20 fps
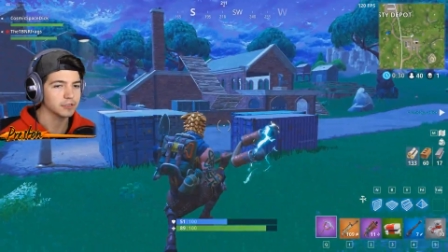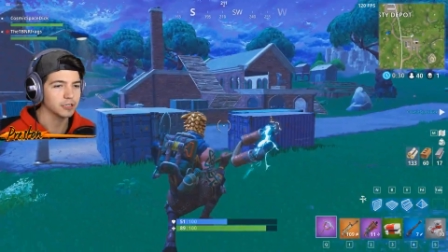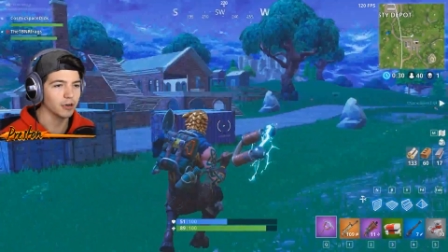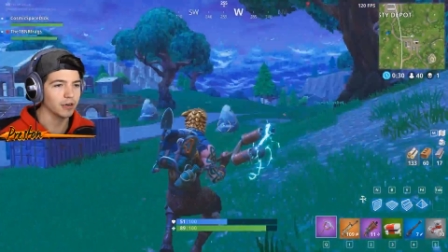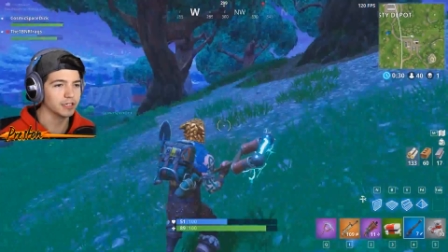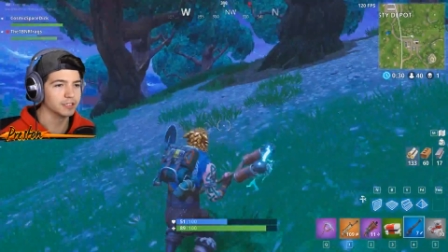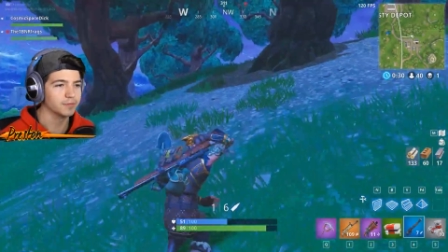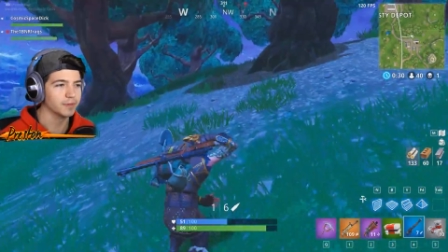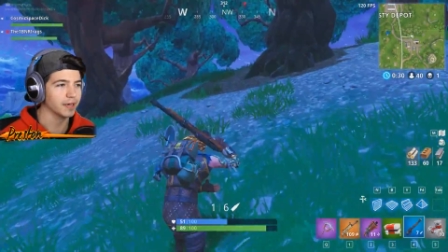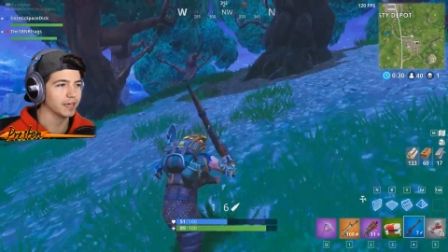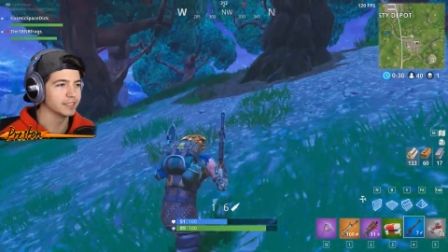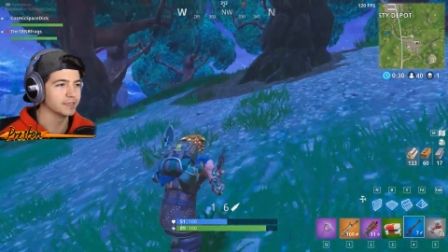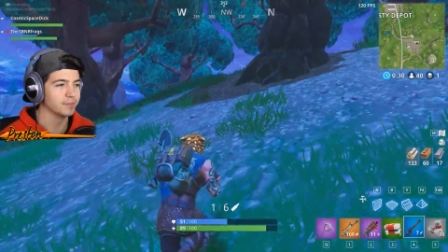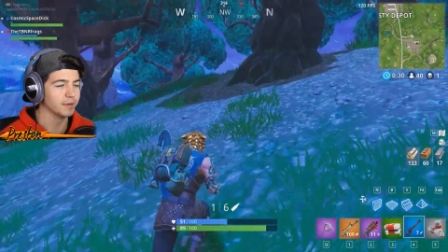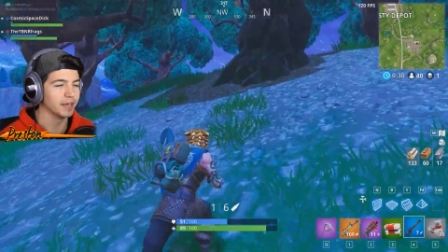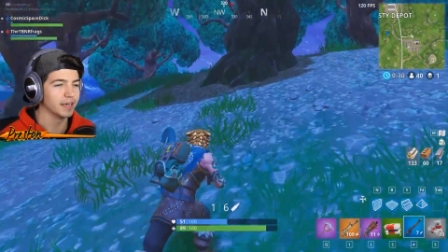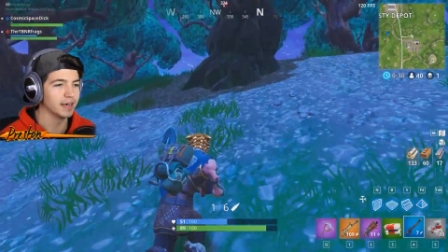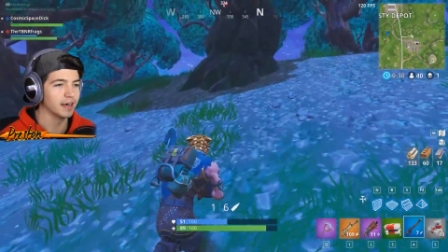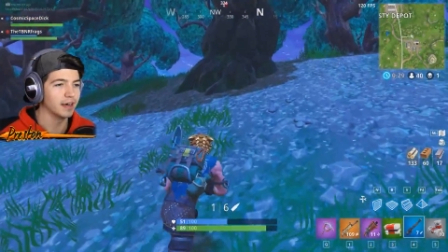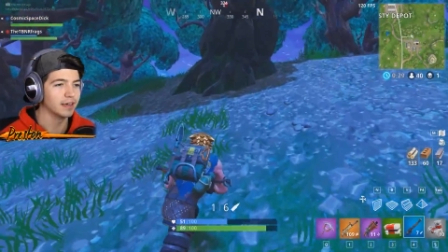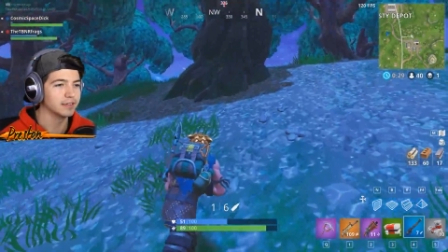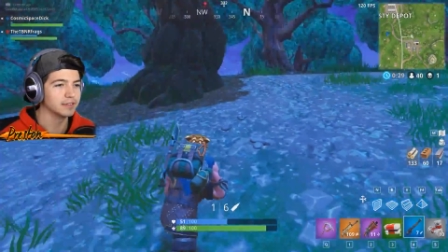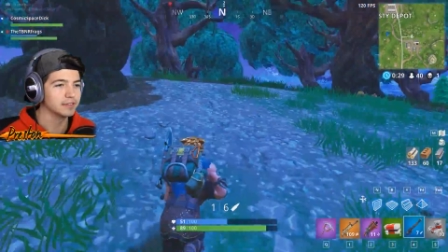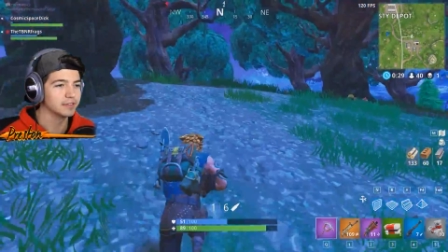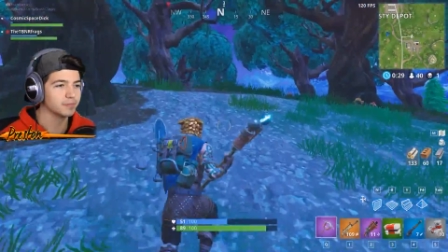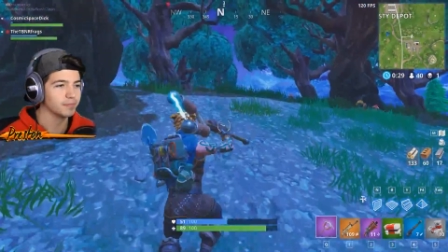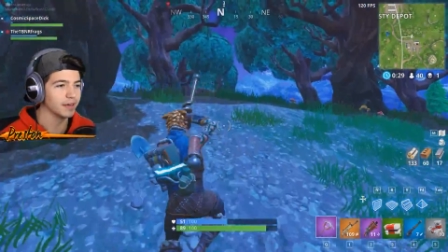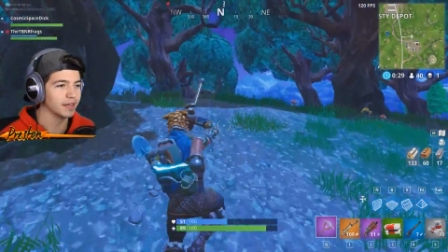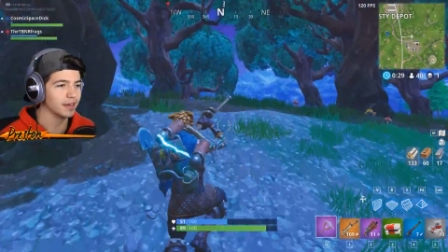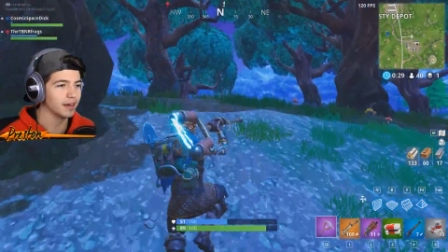it's, it's been a,
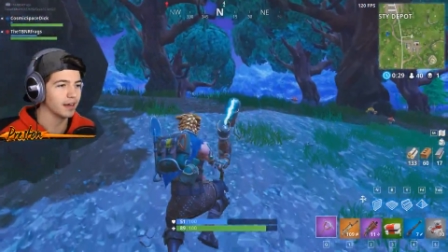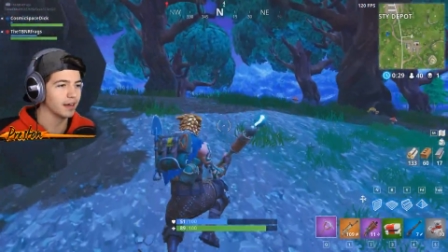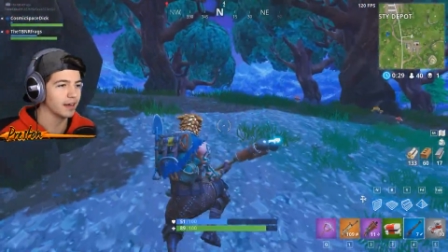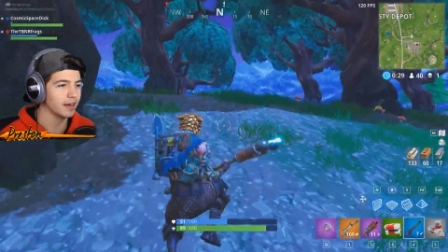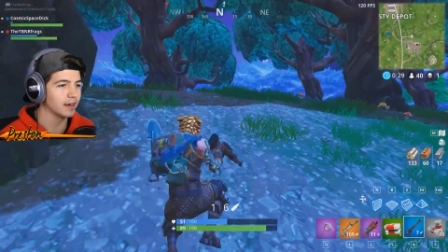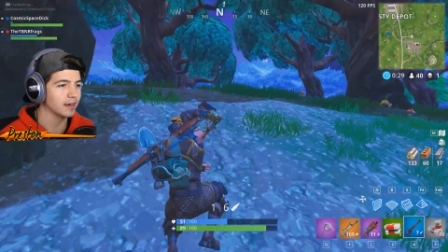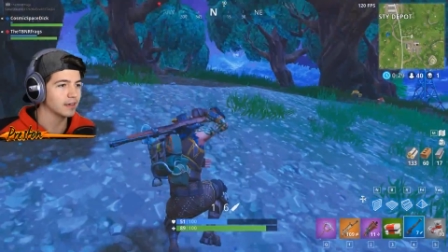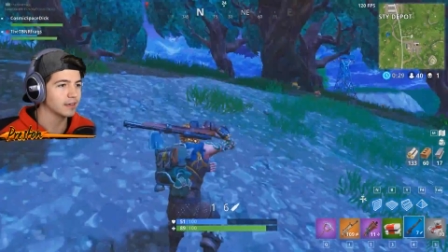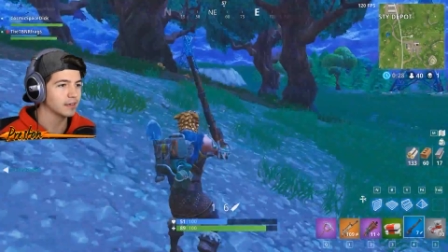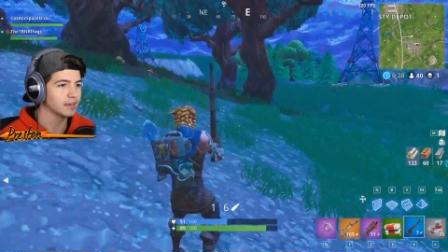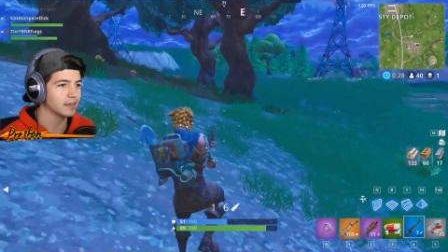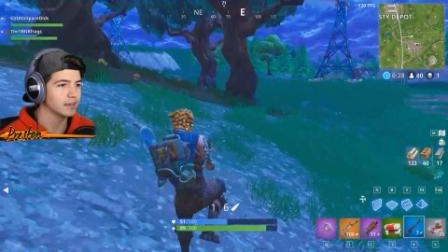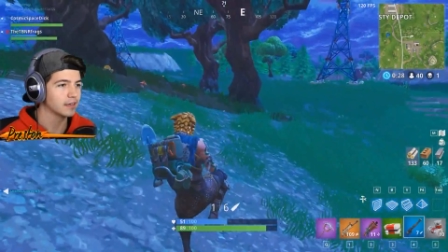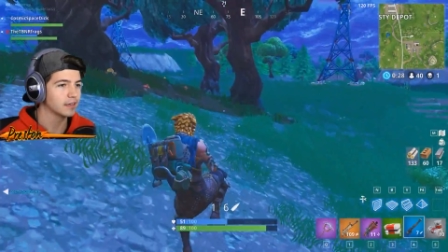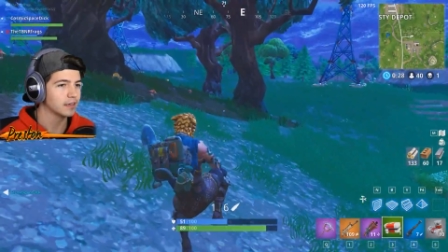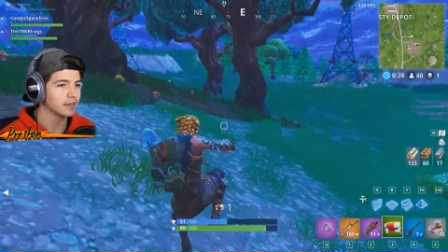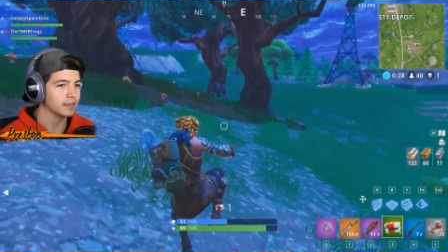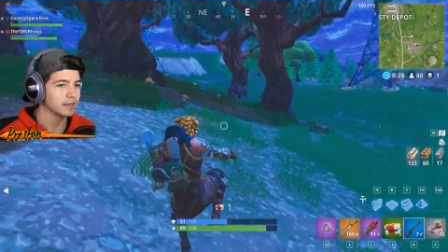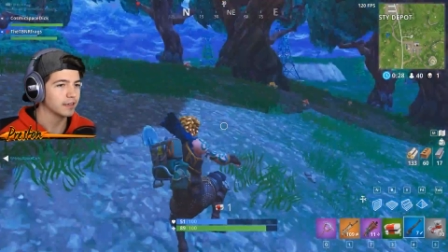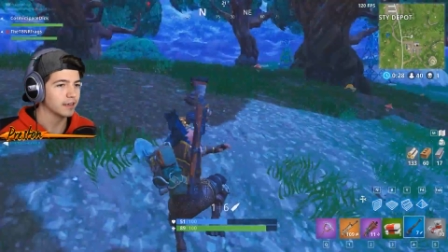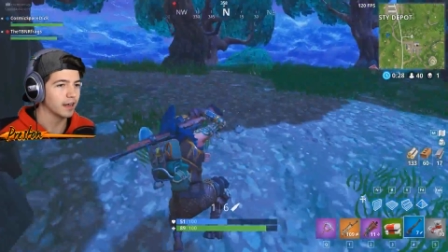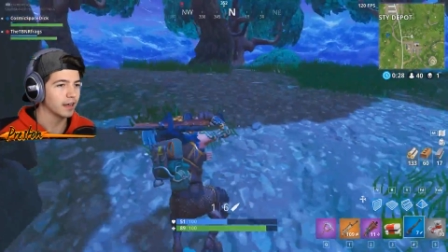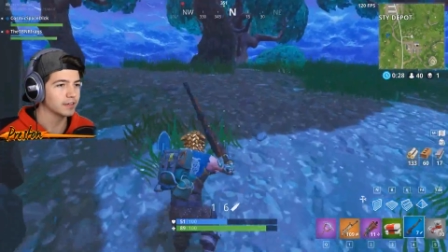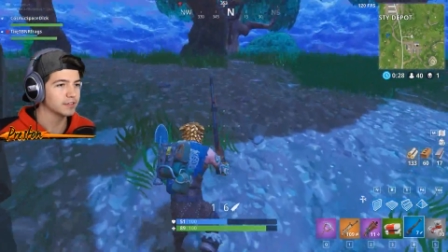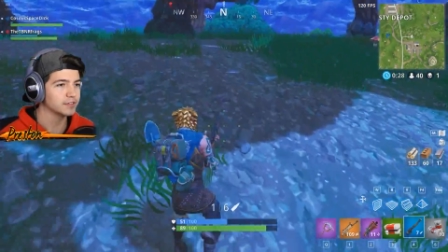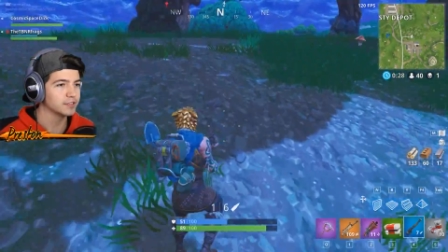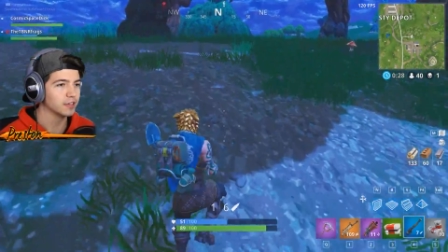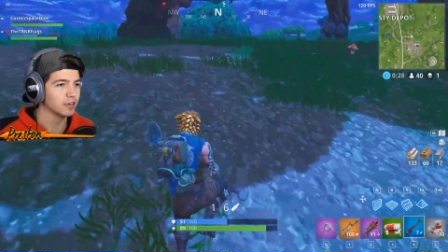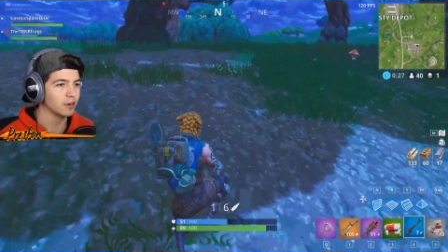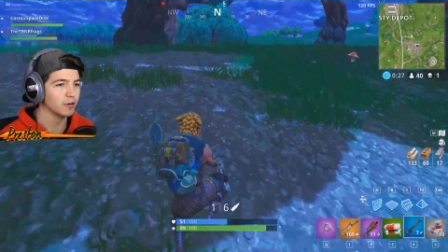it's been a,
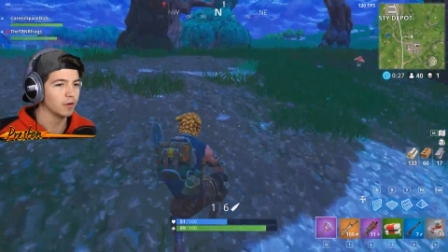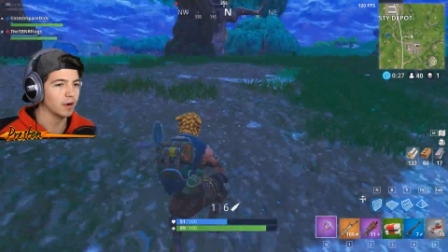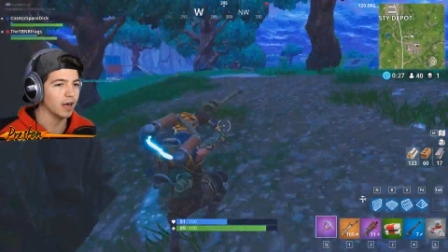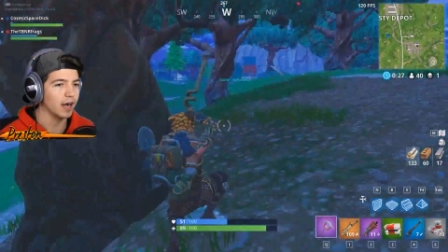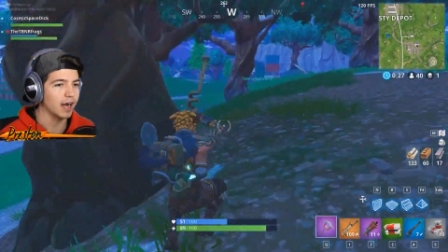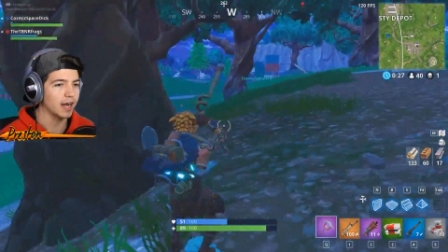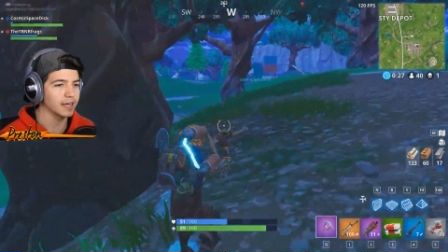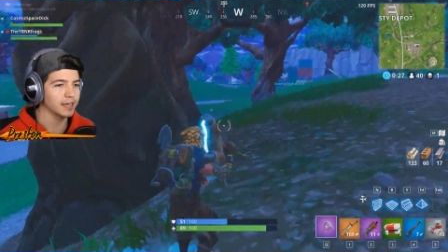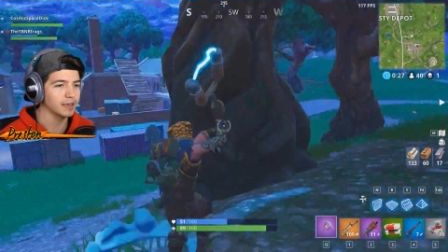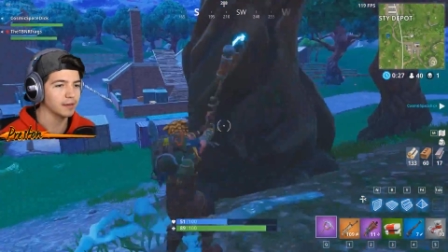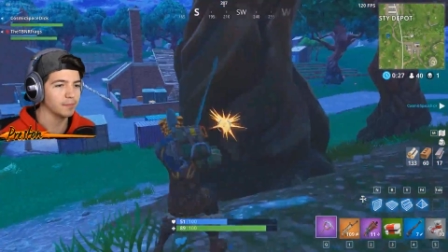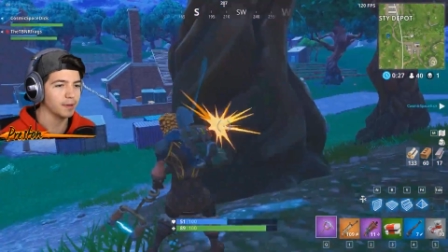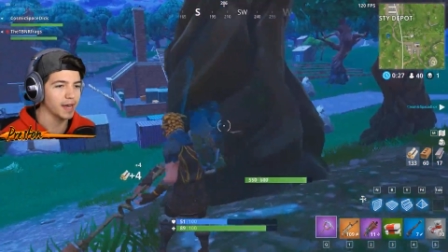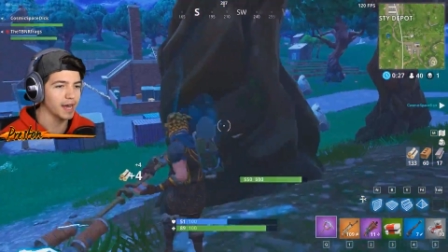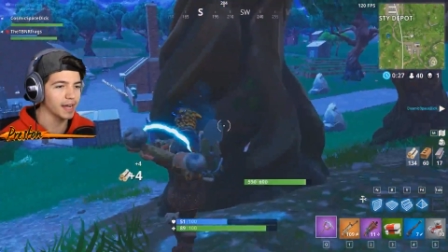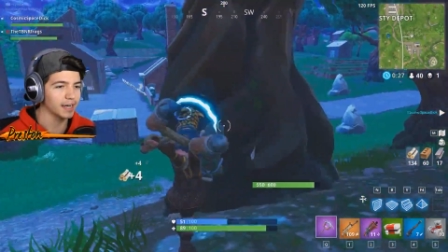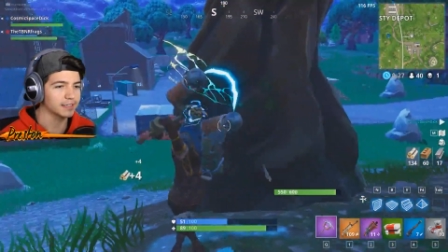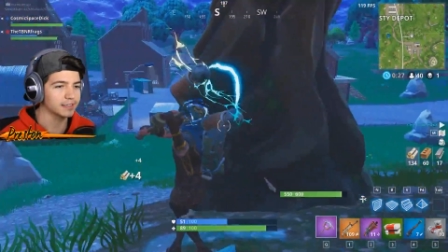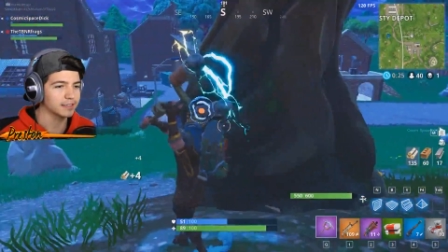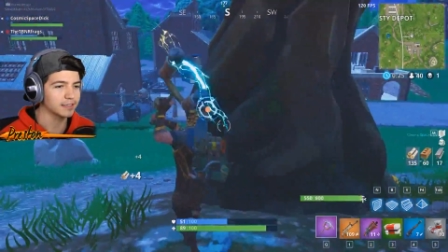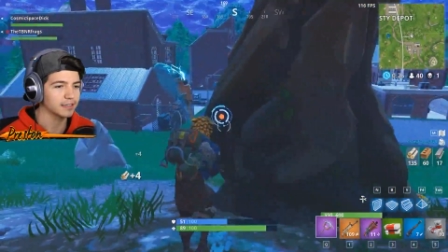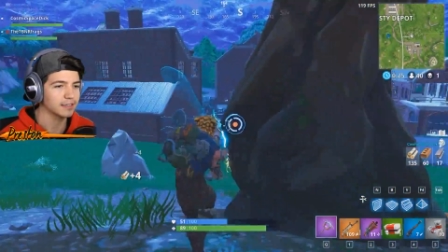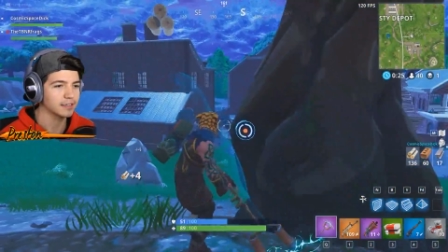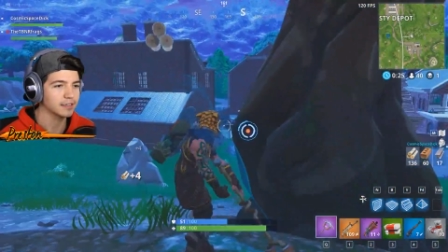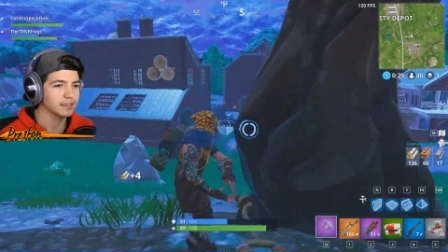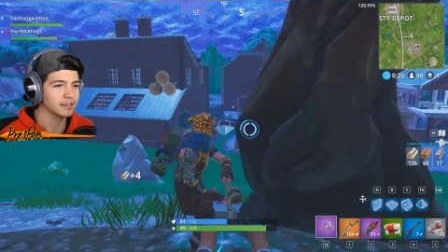not so high impact